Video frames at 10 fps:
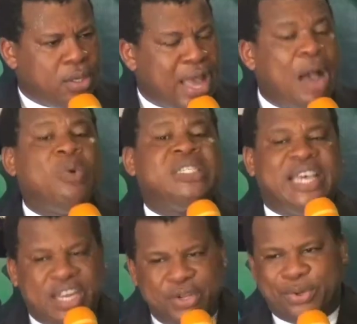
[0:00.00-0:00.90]
I will tell
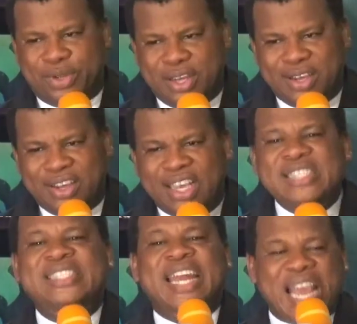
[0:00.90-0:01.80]
you, he's
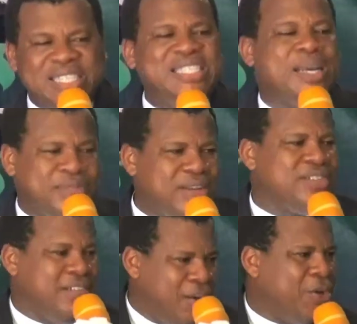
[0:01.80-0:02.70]
delighting themselves in
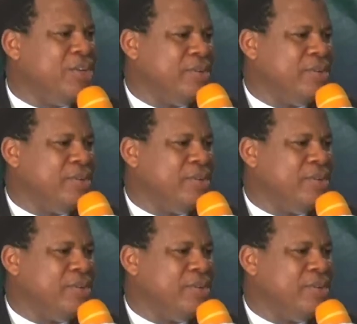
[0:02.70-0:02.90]
the Lord.